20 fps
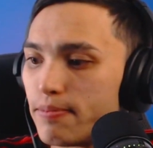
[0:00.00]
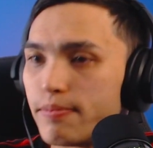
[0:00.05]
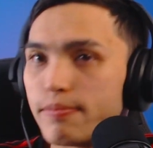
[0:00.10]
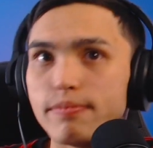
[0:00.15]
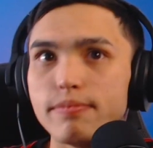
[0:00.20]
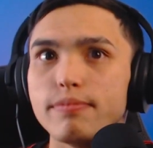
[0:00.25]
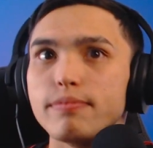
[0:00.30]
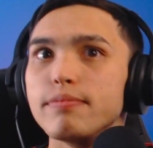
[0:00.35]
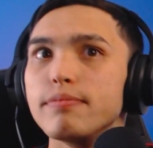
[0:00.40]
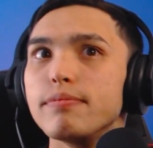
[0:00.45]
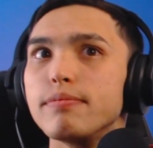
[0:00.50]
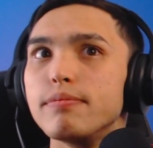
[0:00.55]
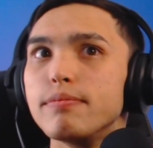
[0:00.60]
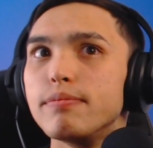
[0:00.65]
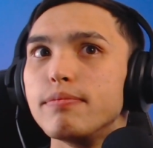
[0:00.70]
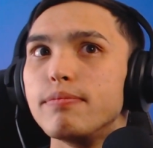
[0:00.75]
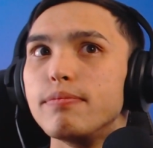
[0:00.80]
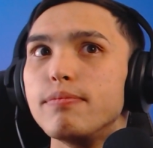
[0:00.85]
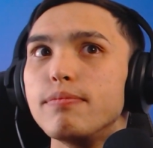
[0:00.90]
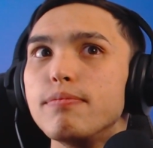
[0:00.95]

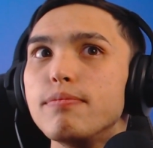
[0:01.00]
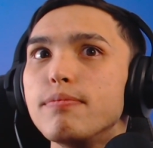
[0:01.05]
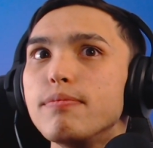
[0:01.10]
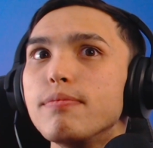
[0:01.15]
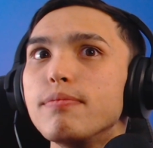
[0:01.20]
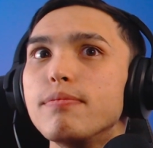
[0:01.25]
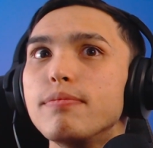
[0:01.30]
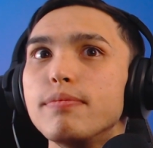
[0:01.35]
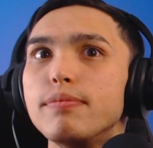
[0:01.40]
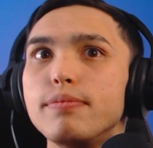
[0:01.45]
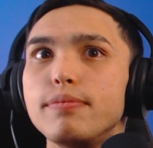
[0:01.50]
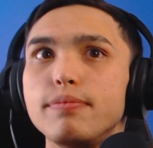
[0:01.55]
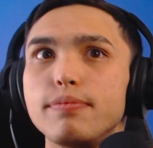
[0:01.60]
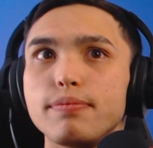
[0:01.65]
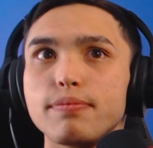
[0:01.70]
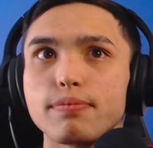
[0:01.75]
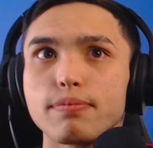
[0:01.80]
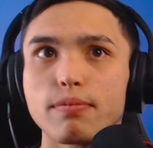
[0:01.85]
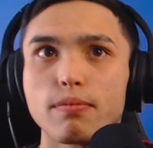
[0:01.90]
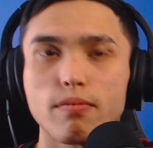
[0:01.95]

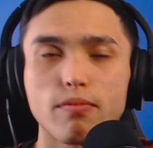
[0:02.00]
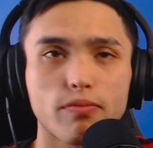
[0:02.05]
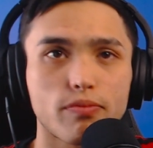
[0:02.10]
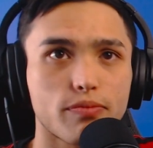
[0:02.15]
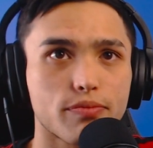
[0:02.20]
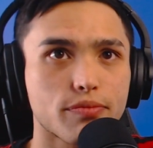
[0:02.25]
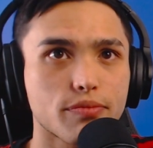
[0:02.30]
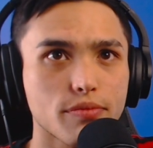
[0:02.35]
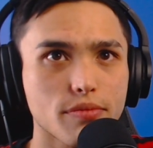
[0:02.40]
Nobody speaks.